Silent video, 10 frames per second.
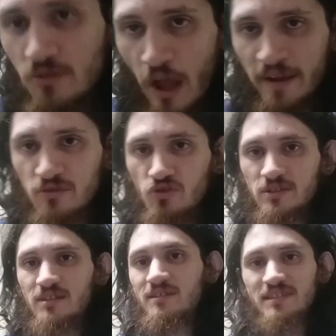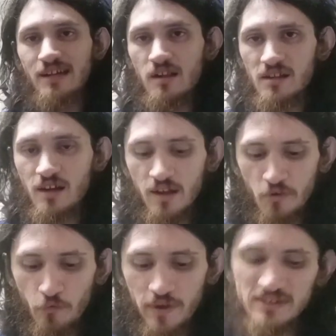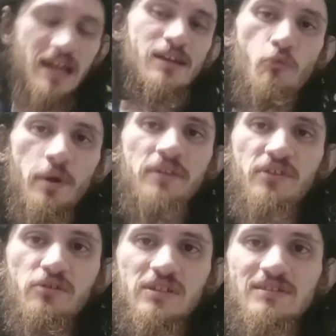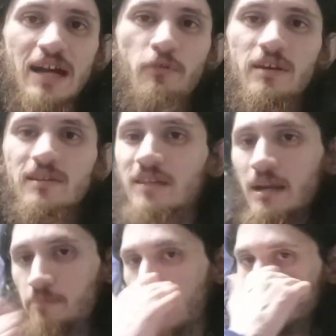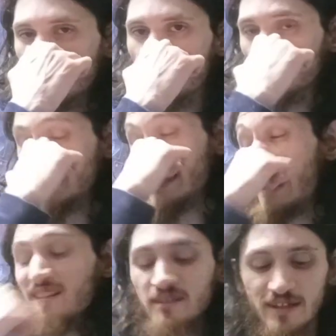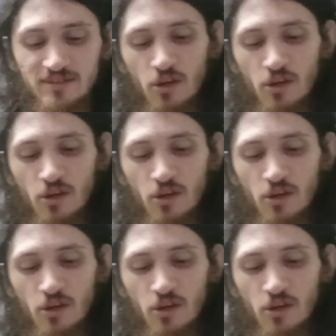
like just solid colored ones. I didn't want those because I wanted a deck box with personality.